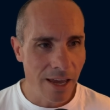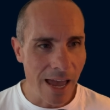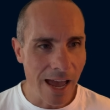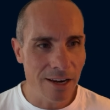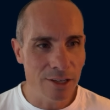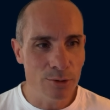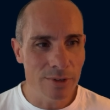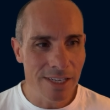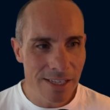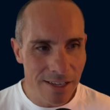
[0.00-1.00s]
add a
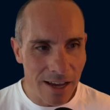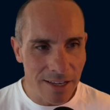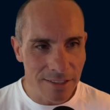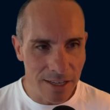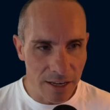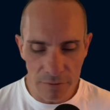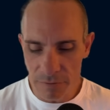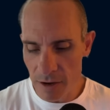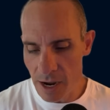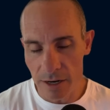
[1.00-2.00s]
unique
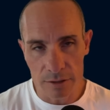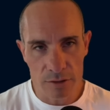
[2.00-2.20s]
identifier.